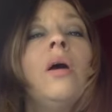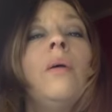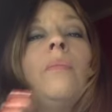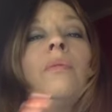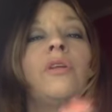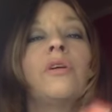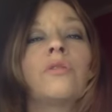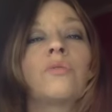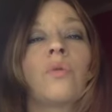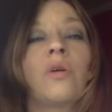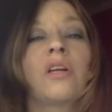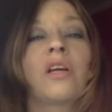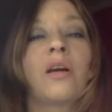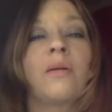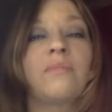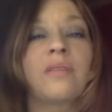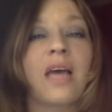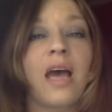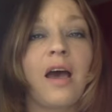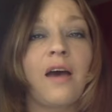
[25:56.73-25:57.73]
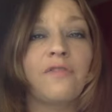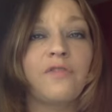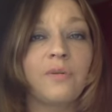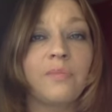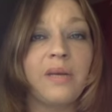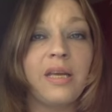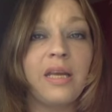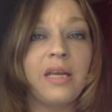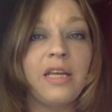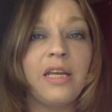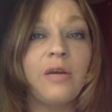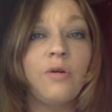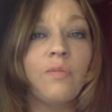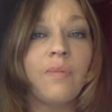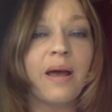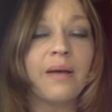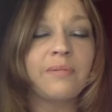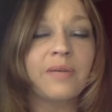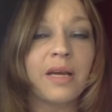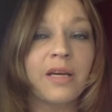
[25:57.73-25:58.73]
but there's one that comes after me, and he will
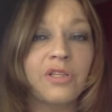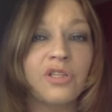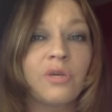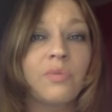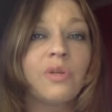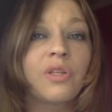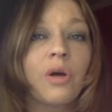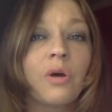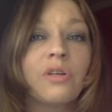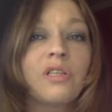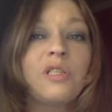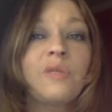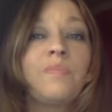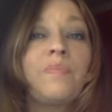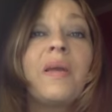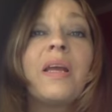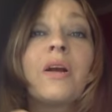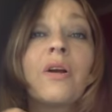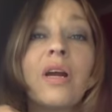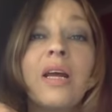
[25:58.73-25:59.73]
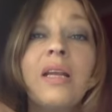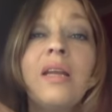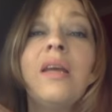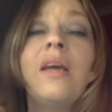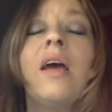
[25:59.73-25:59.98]
baptize you with the Holy Spirit